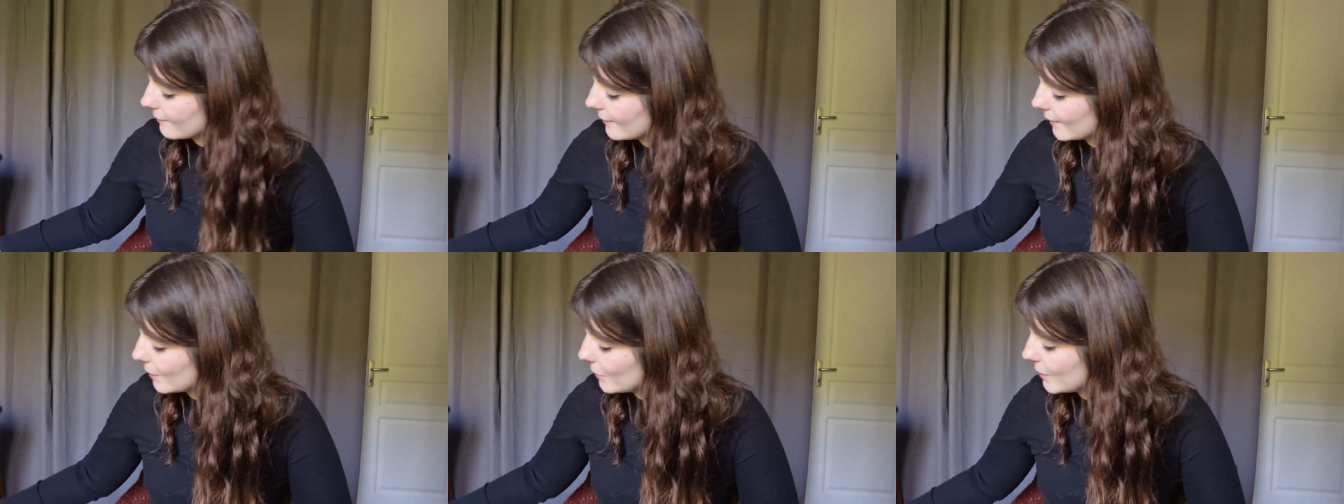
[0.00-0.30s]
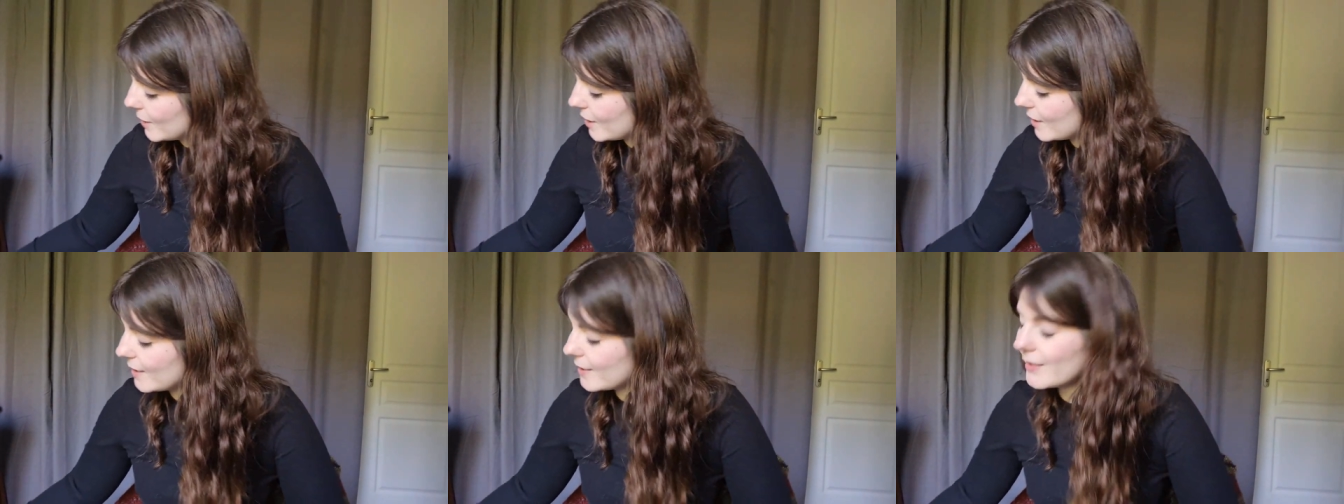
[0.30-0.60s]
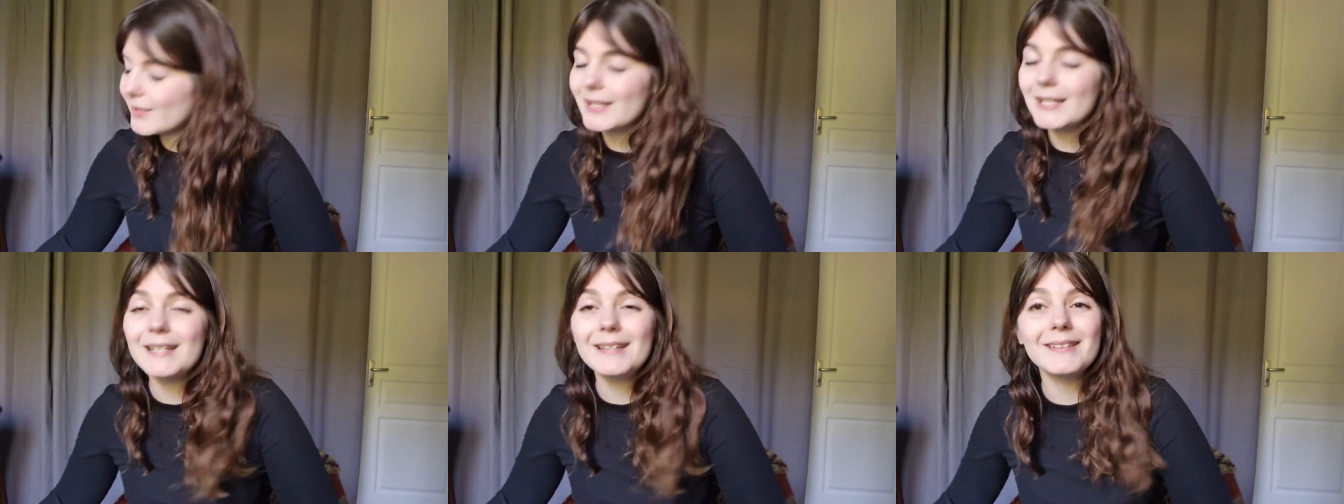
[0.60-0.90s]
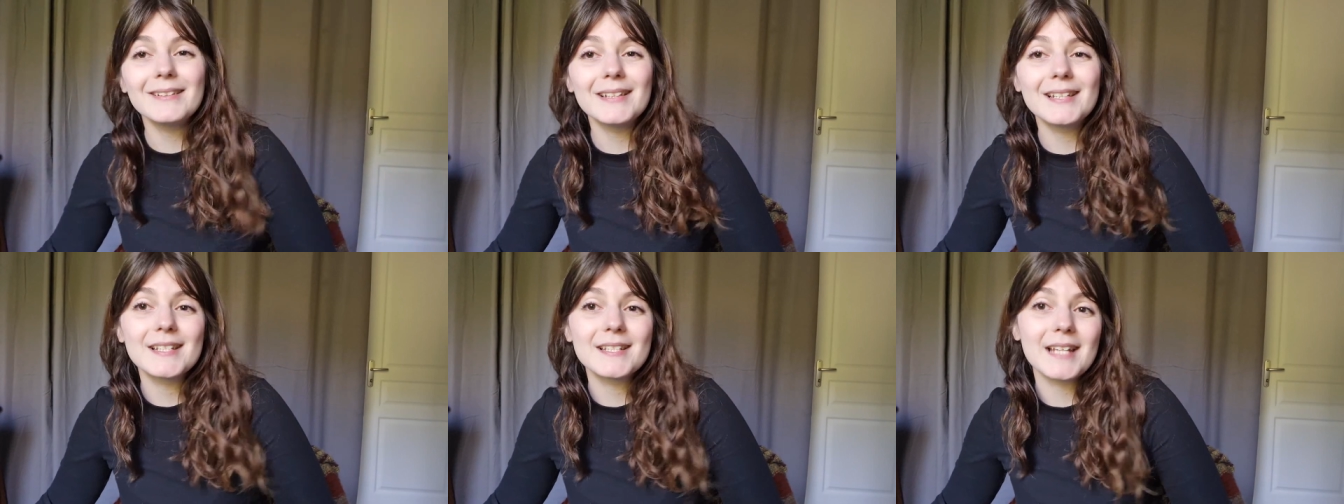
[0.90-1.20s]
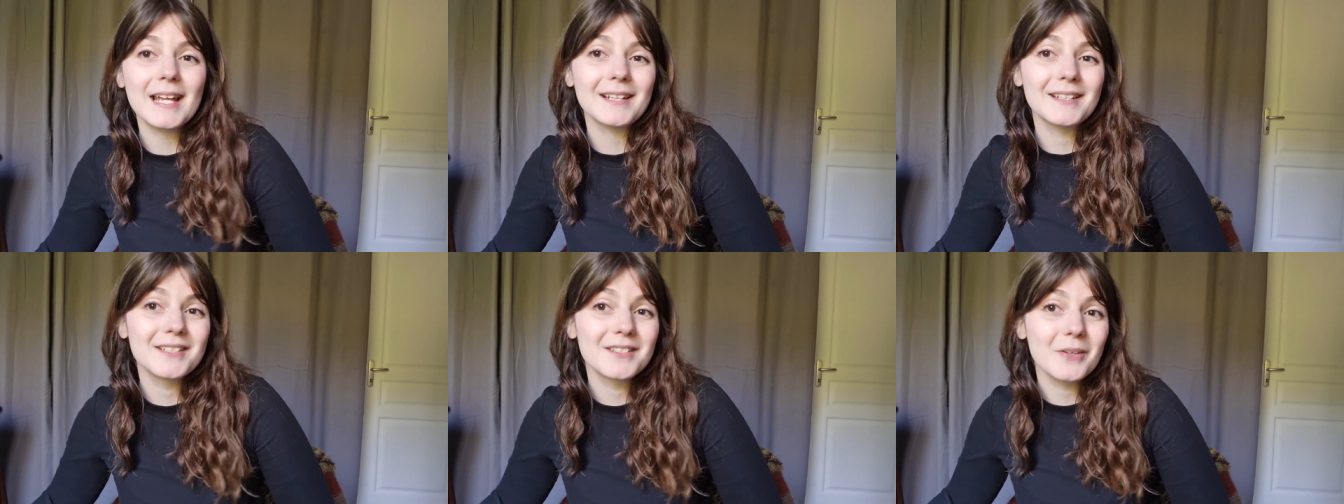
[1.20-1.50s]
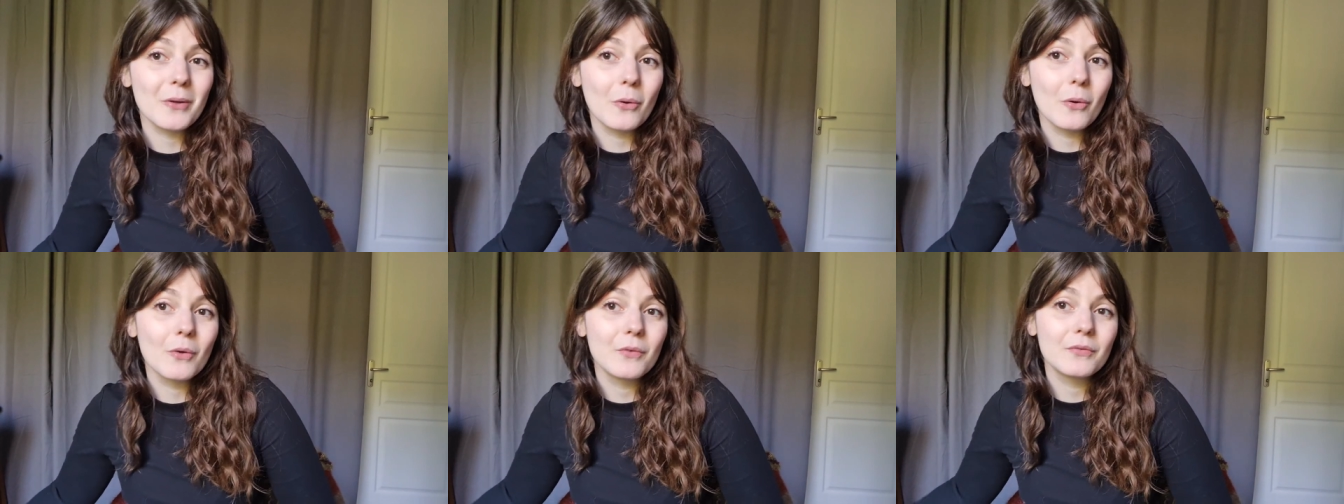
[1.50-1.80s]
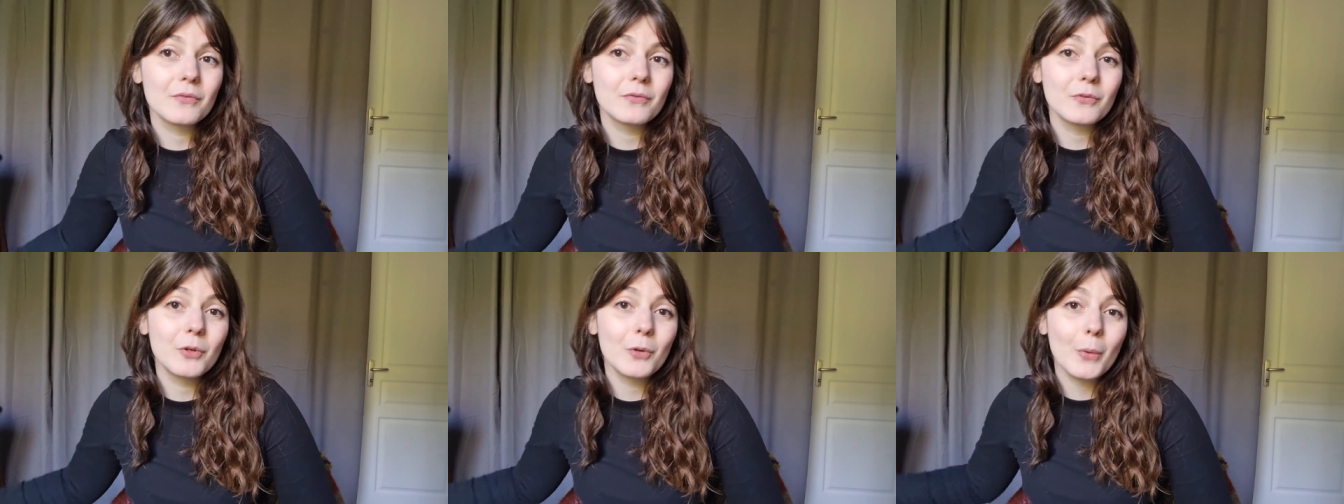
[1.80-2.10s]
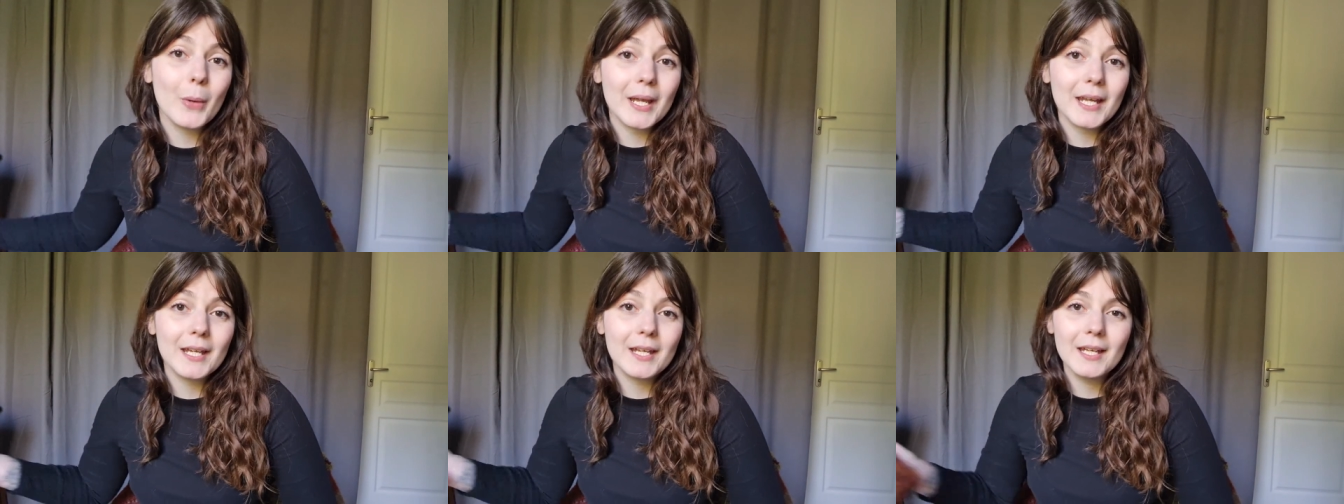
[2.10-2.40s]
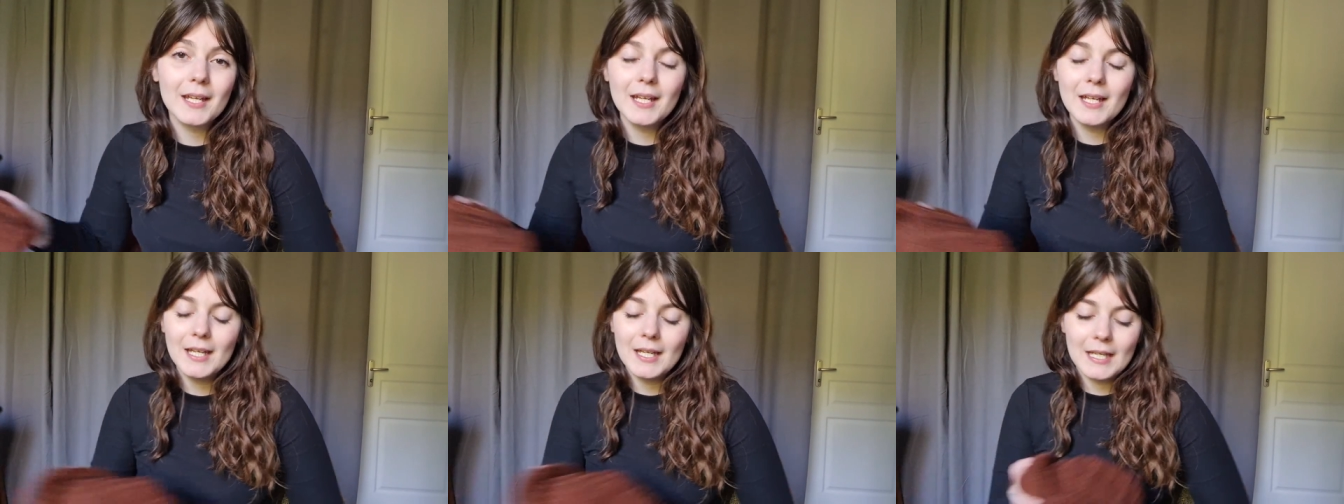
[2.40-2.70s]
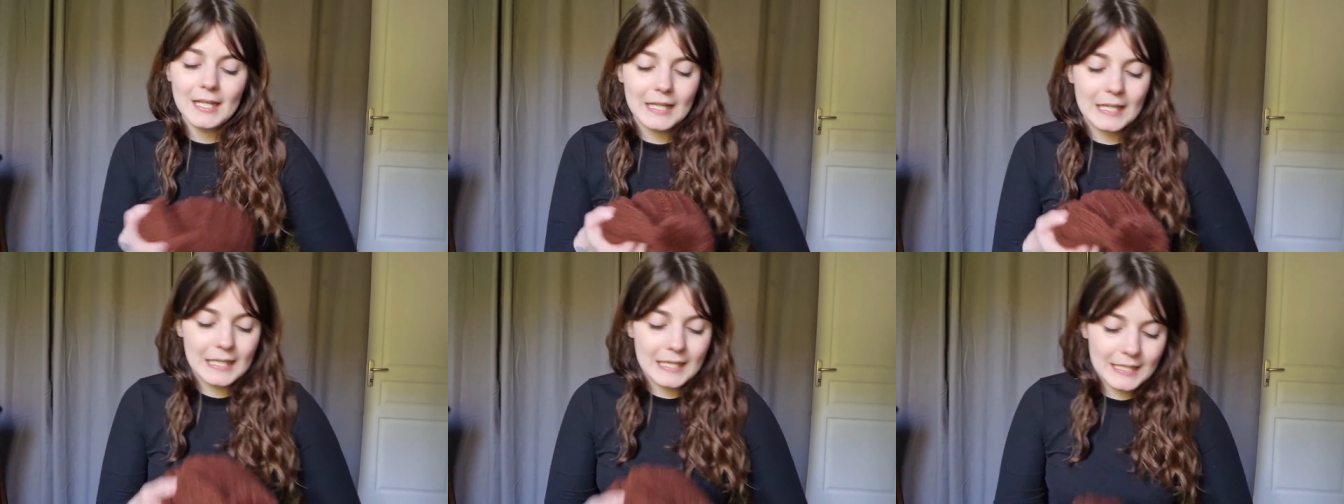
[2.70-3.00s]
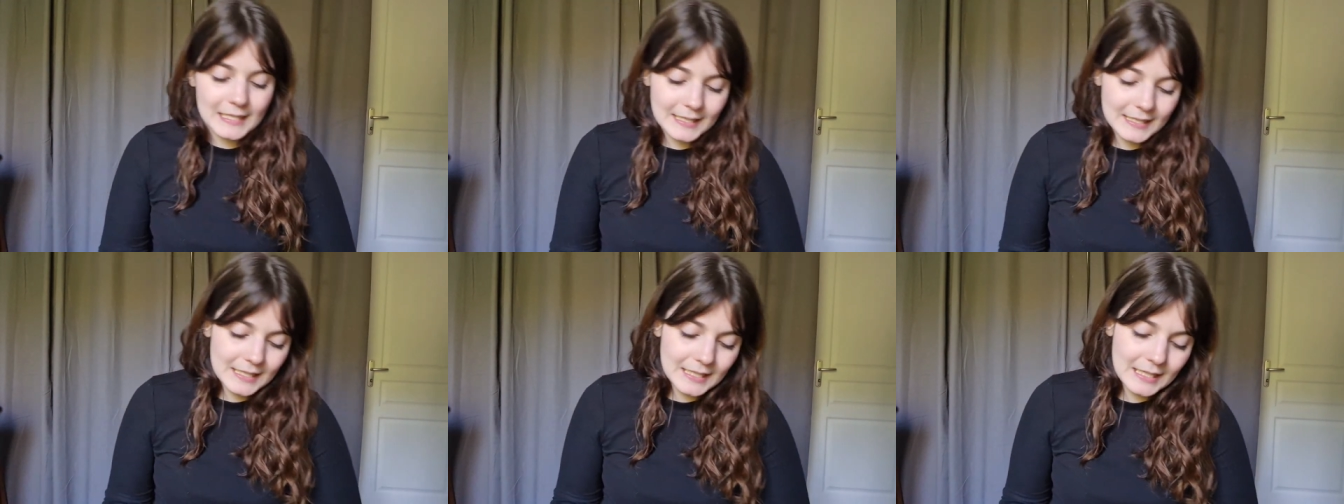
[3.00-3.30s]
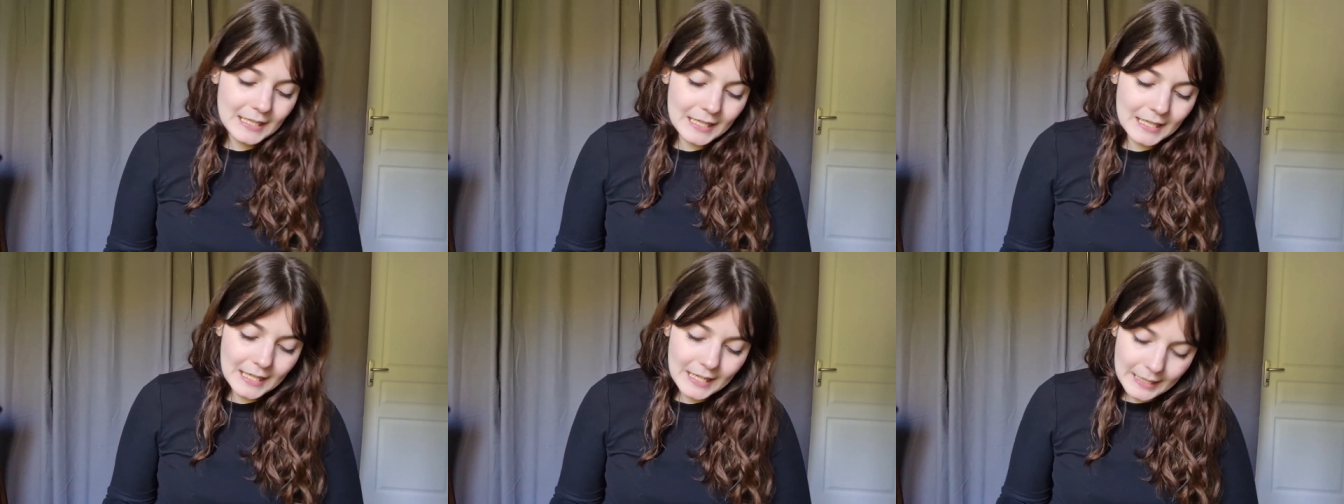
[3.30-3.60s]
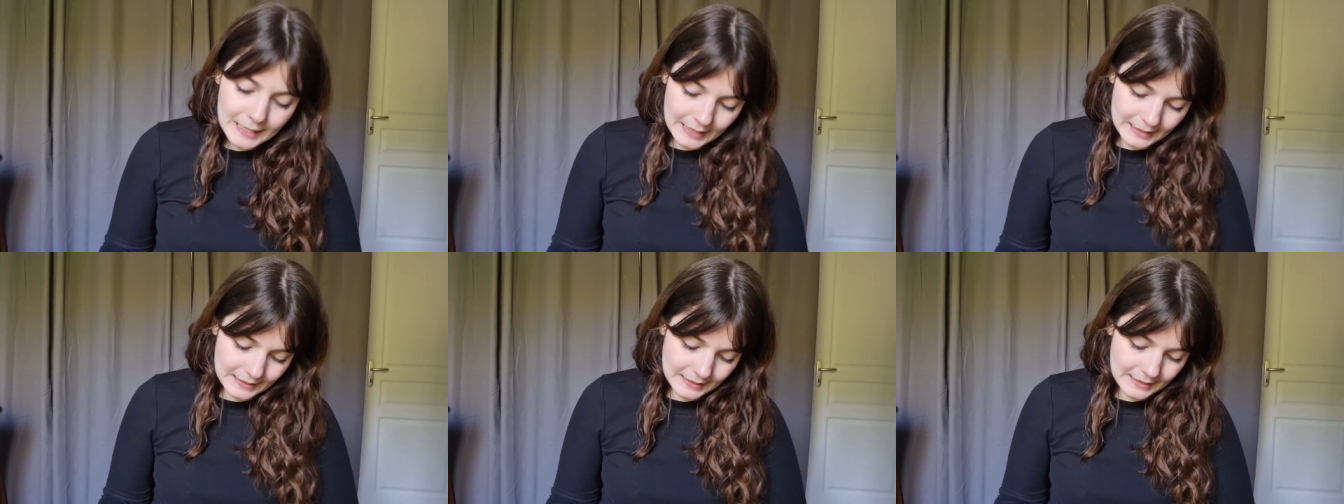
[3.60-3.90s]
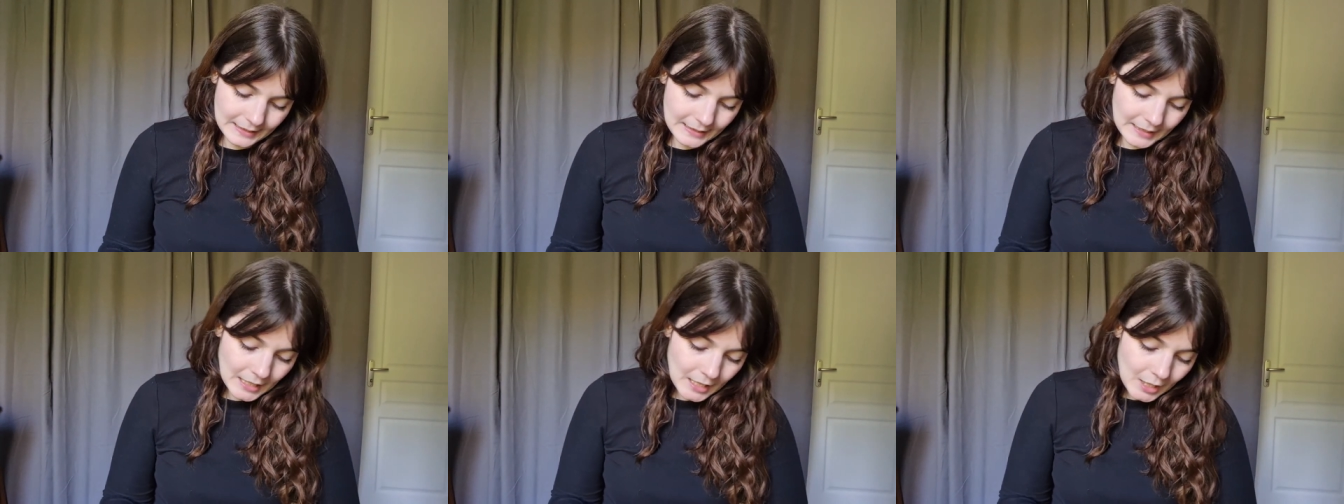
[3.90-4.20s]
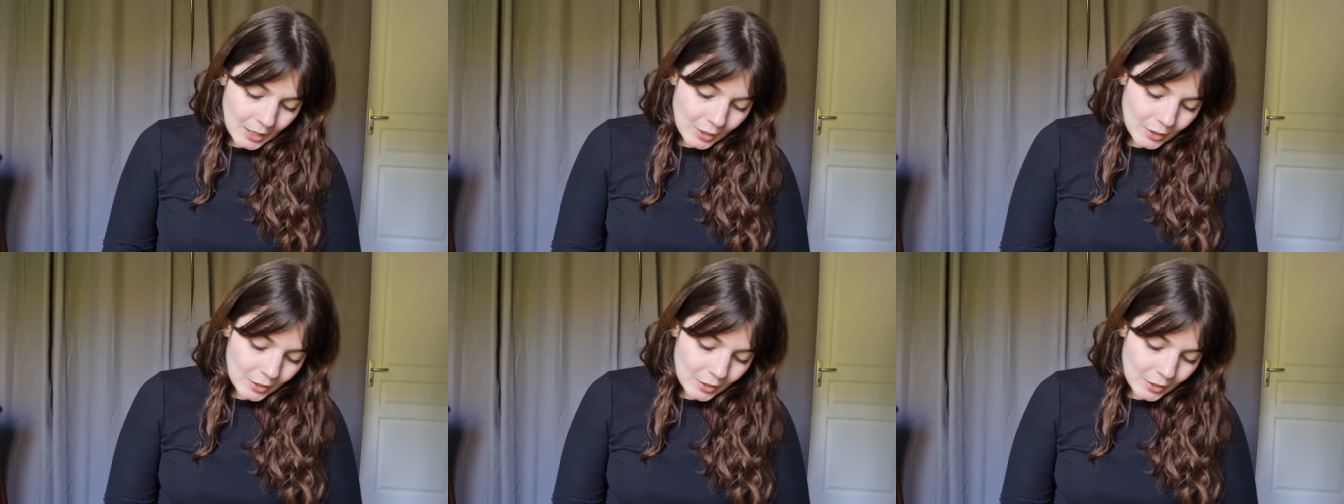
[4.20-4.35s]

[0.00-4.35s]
a little set of quick, easy knits.